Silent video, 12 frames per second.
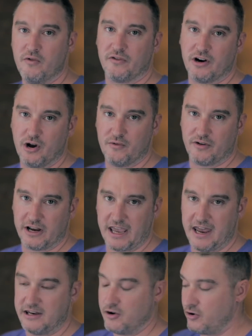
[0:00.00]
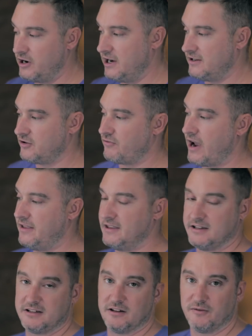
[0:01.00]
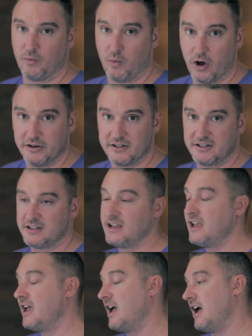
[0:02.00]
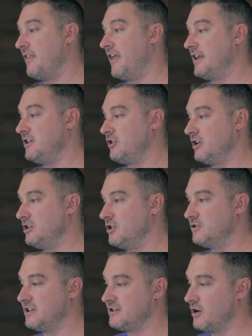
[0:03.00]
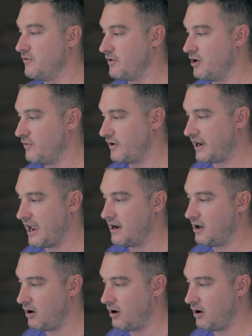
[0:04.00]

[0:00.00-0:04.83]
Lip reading: over and over again. You only need to write this stuff once and then you can use this over and over again.